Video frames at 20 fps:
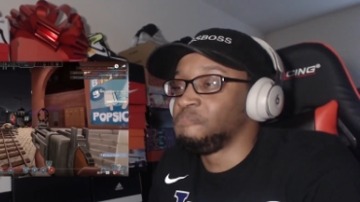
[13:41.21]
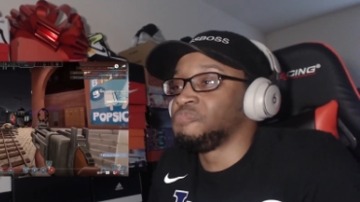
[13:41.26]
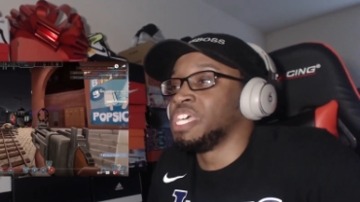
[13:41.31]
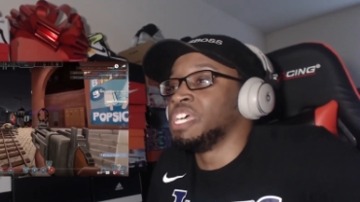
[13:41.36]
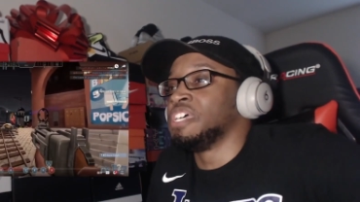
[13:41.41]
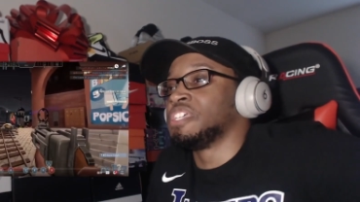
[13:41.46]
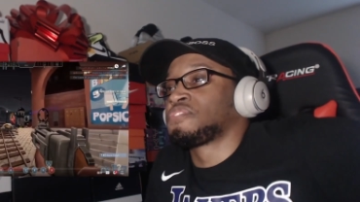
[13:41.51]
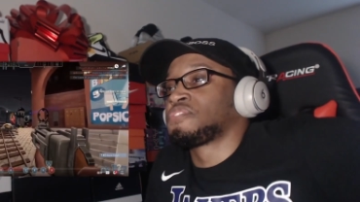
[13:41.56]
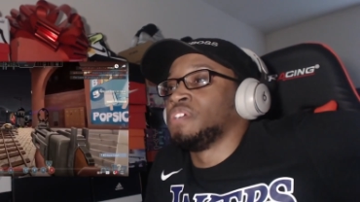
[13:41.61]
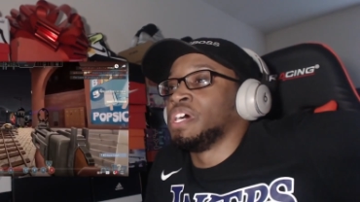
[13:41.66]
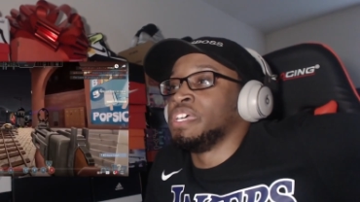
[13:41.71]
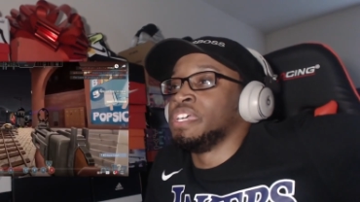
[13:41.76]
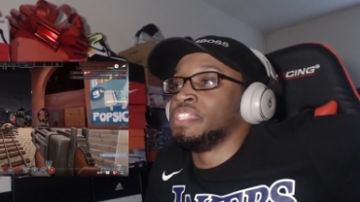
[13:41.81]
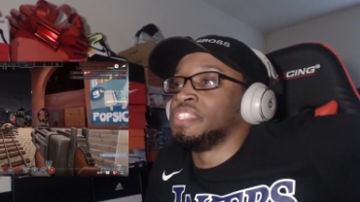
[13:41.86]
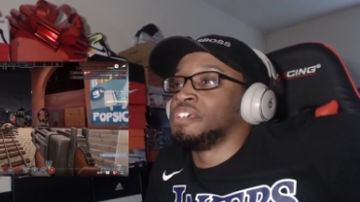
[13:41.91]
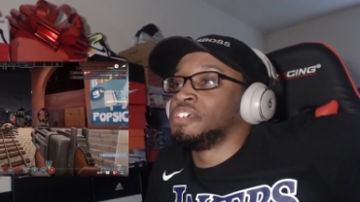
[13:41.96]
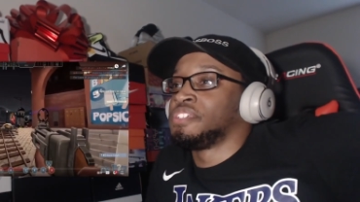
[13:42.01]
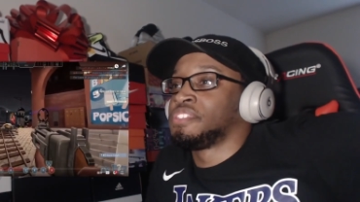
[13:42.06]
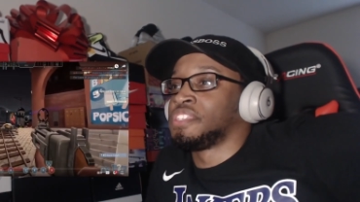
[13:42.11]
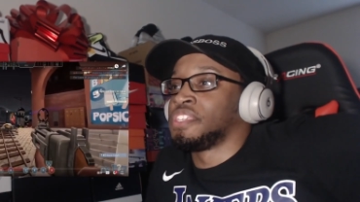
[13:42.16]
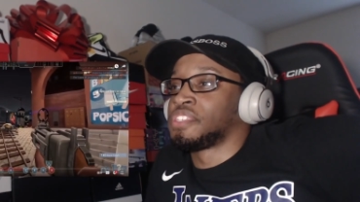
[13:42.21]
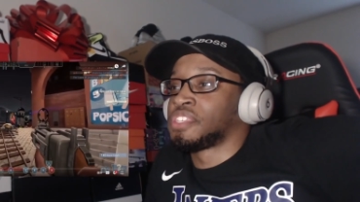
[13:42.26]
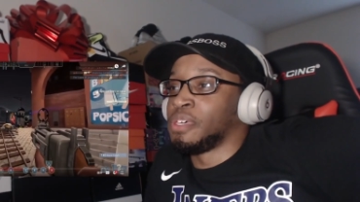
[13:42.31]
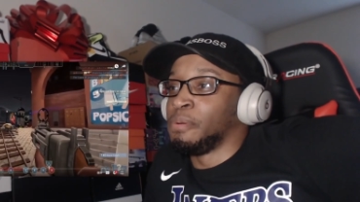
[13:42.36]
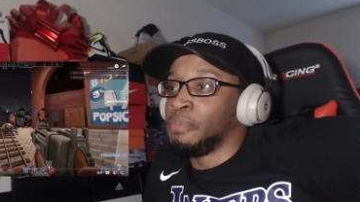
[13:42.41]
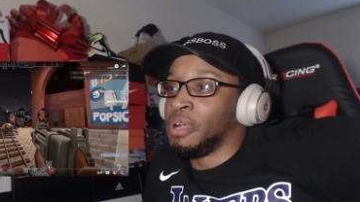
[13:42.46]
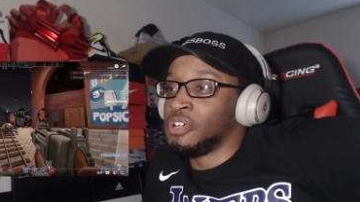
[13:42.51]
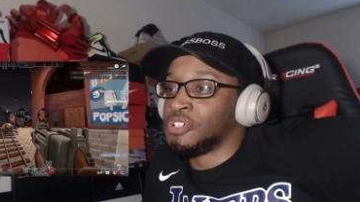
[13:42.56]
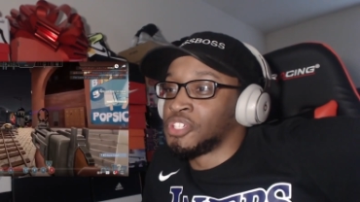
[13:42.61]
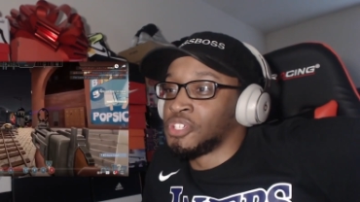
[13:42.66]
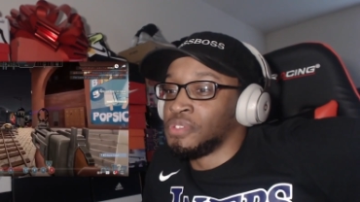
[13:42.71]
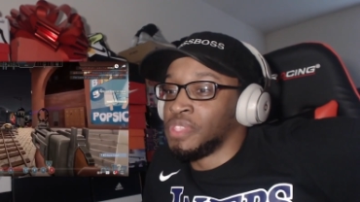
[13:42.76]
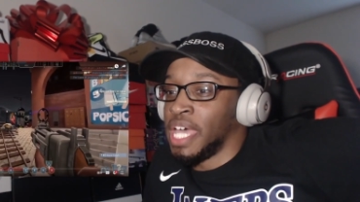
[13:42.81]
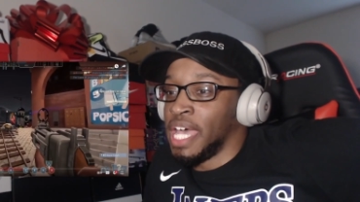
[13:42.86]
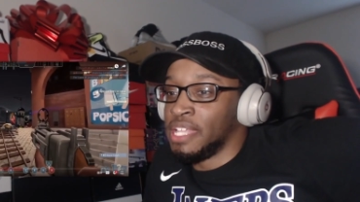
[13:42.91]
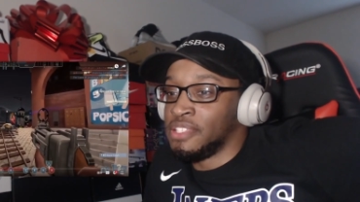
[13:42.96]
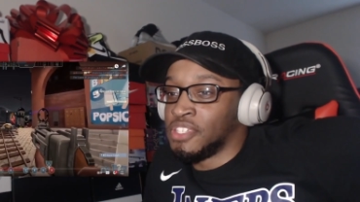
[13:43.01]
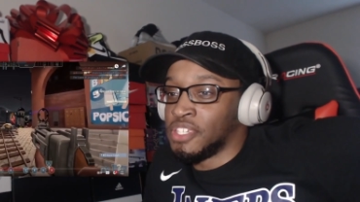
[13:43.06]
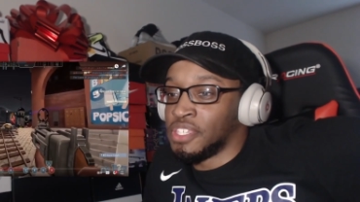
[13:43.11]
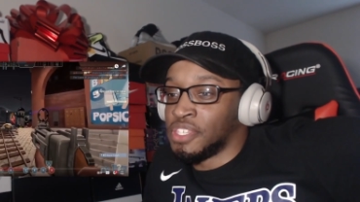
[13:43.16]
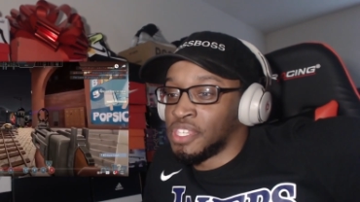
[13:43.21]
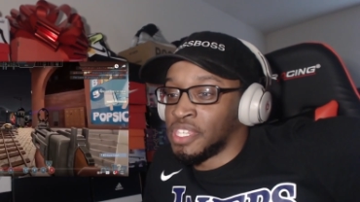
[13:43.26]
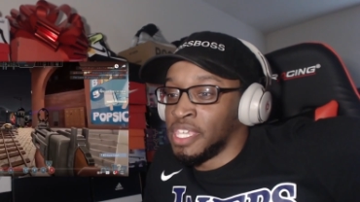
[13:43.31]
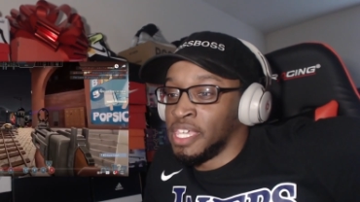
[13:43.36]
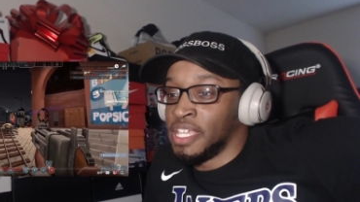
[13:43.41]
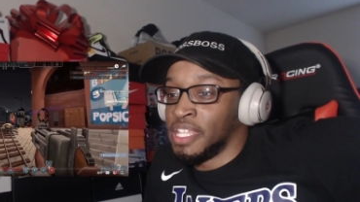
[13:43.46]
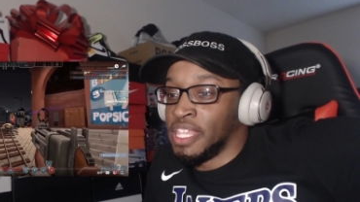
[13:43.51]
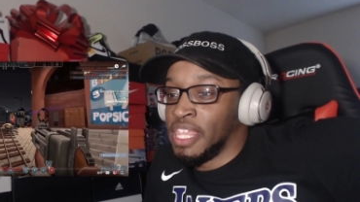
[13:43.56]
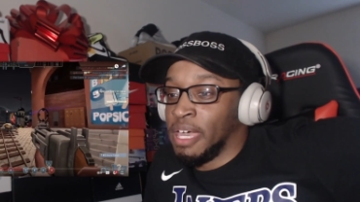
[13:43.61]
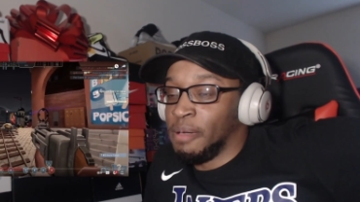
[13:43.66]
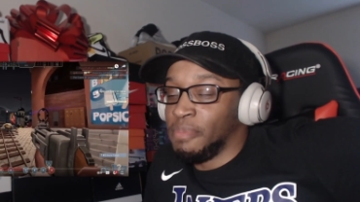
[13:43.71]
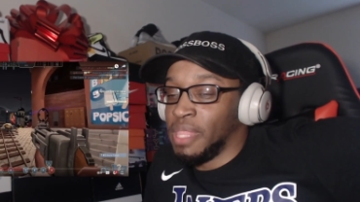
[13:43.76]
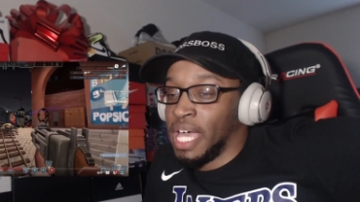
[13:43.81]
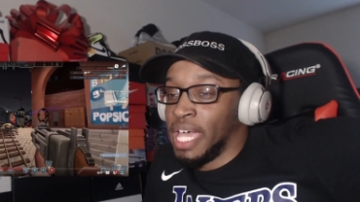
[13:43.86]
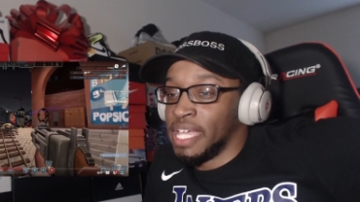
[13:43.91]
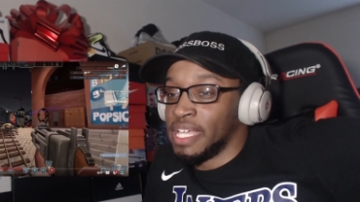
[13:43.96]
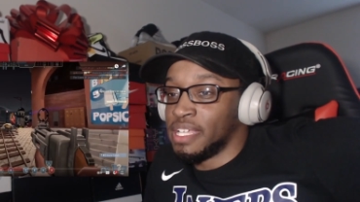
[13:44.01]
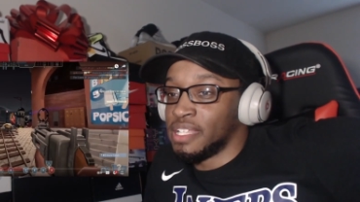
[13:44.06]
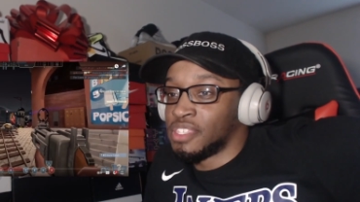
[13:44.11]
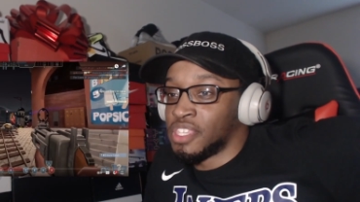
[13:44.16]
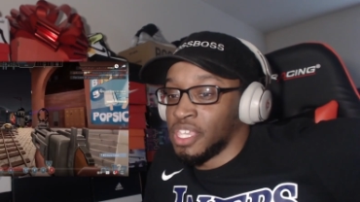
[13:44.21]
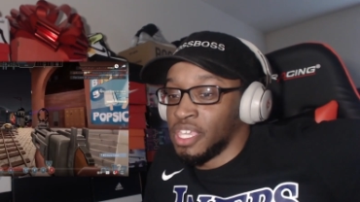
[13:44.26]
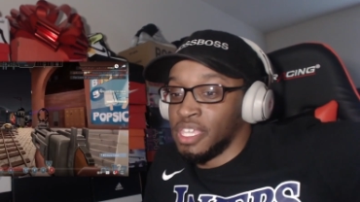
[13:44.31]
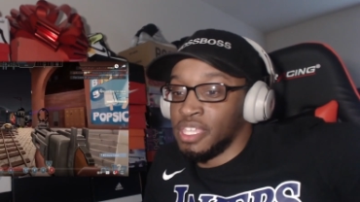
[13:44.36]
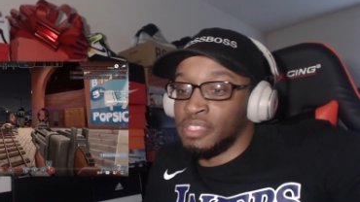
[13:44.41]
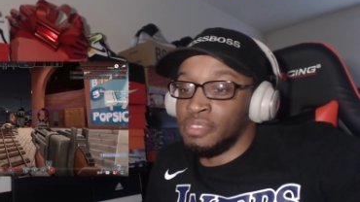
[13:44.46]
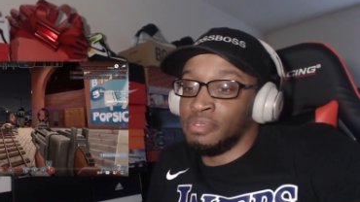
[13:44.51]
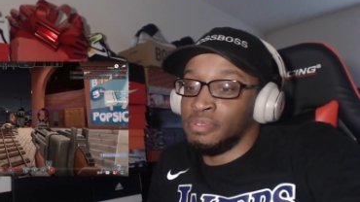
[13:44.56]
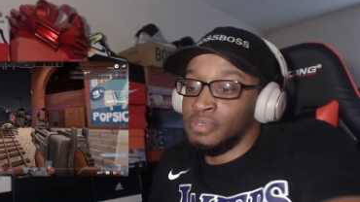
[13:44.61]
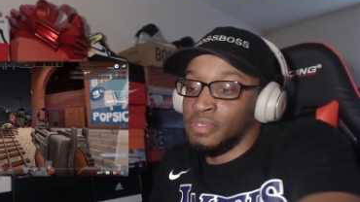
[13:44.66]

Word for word: It's funny. There's this commercial that I just seen, and I'm like to